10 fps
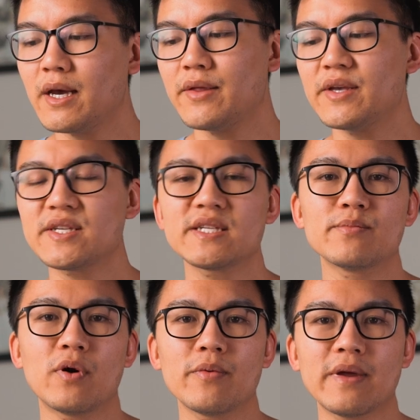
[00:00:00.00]
And this is
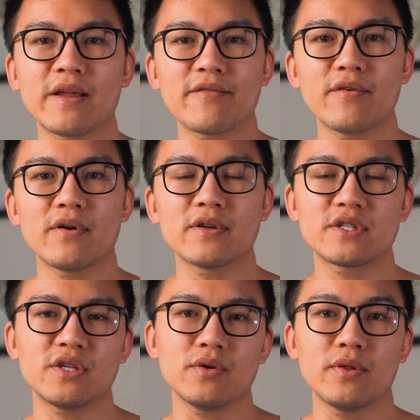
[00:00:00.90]
more meaningful
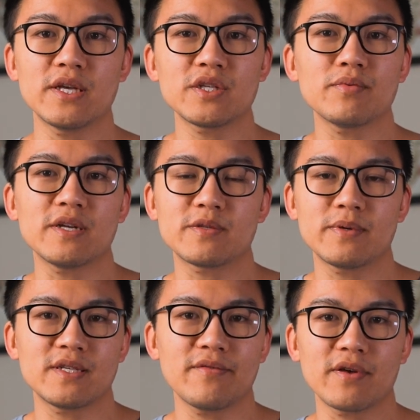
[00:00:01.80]
to this REIT
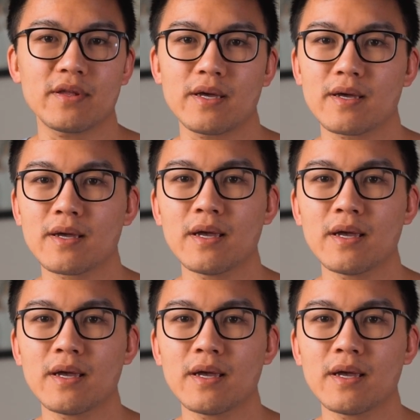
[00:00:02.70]
specifically,